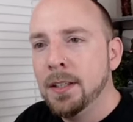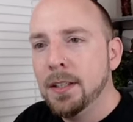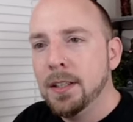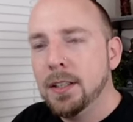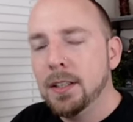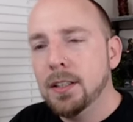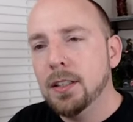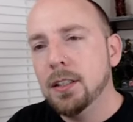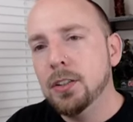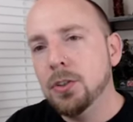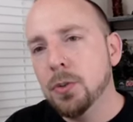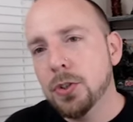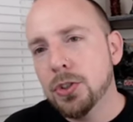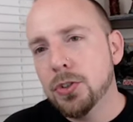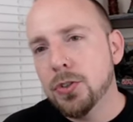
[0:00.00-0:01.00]
Uh,
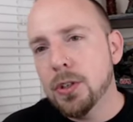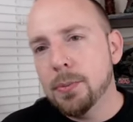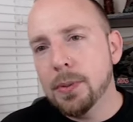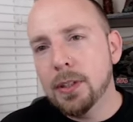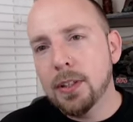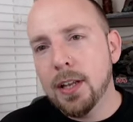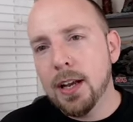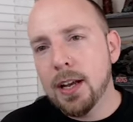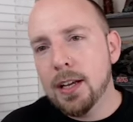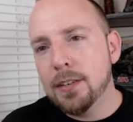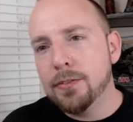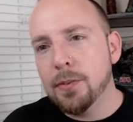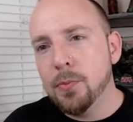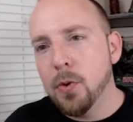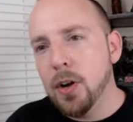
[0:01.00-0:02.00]
you're streaming
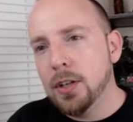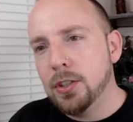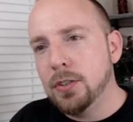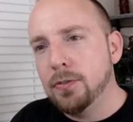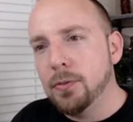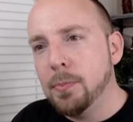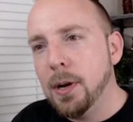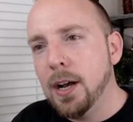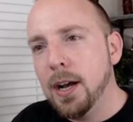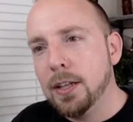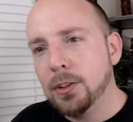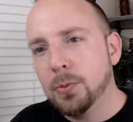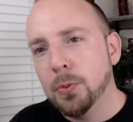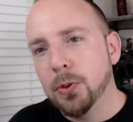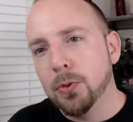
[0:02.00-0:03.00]
live. I'm watching from my
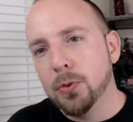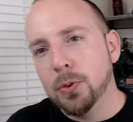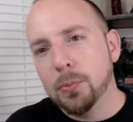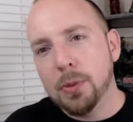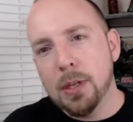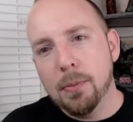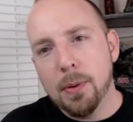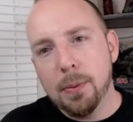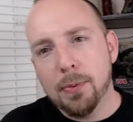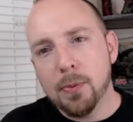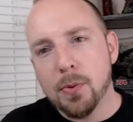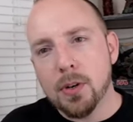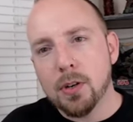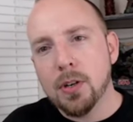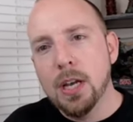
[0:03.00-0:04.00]
hospital room. Keep up the
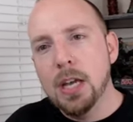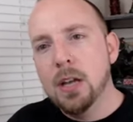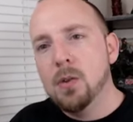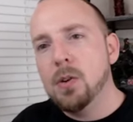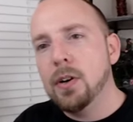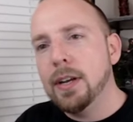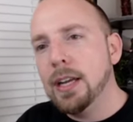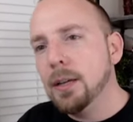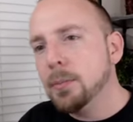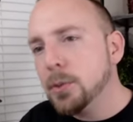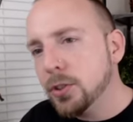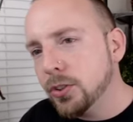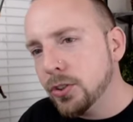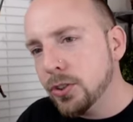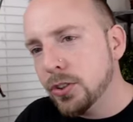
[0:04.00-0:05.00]
work. Well,
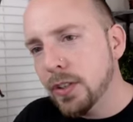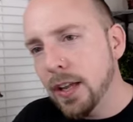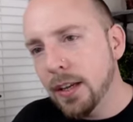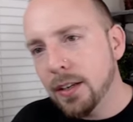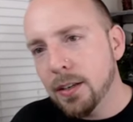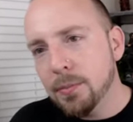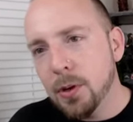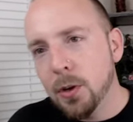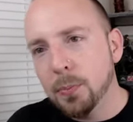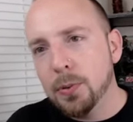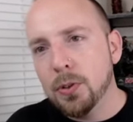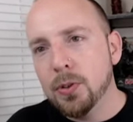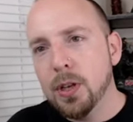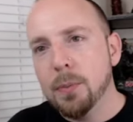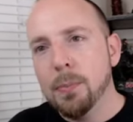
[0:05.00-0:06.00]
hamster snake, I'm hoping
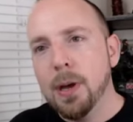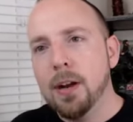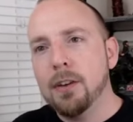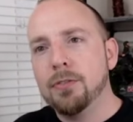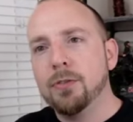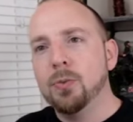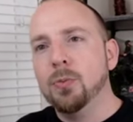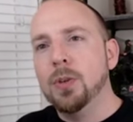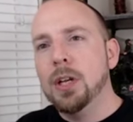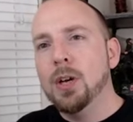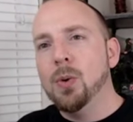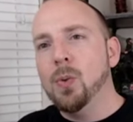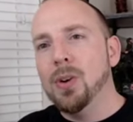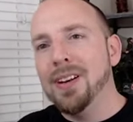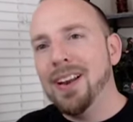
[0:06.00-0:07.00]
you get better from
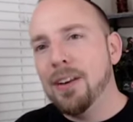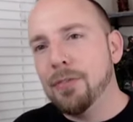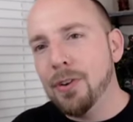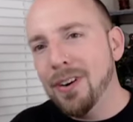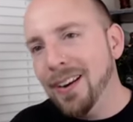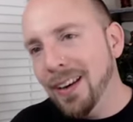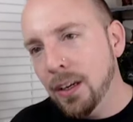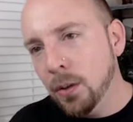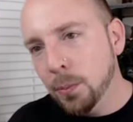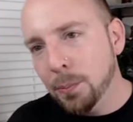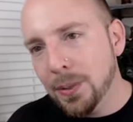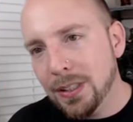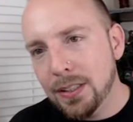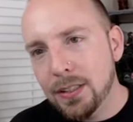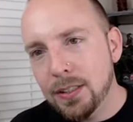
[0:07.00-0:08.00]
whatever
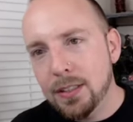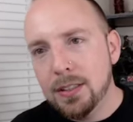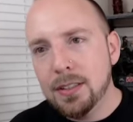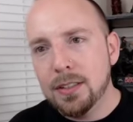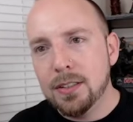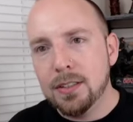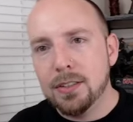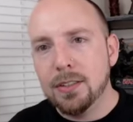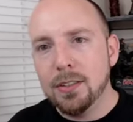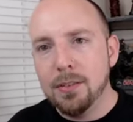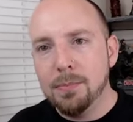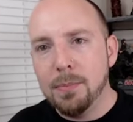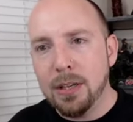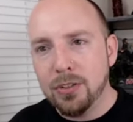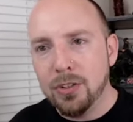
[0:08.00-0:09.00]
ailment is
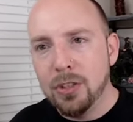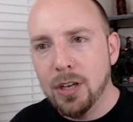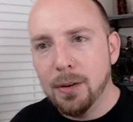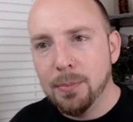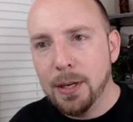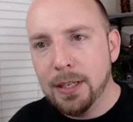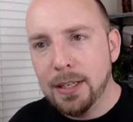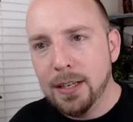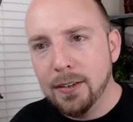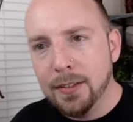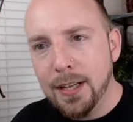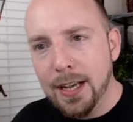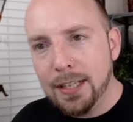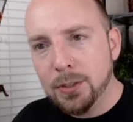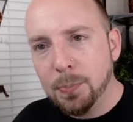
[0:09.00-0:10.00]
messing you up right now in
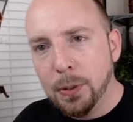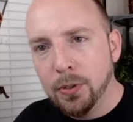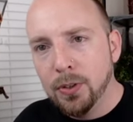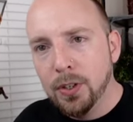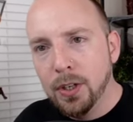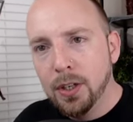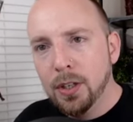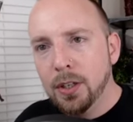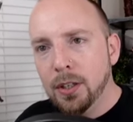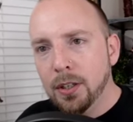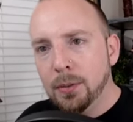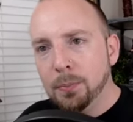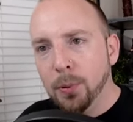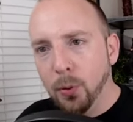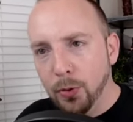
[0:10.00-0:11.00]
the hospital.
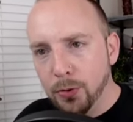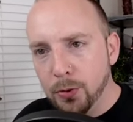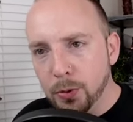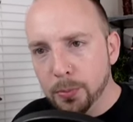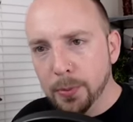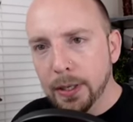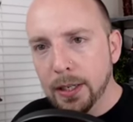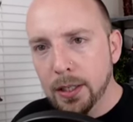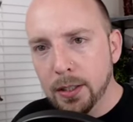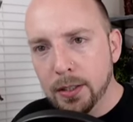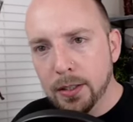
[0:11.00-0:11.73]
Pull through, buddy.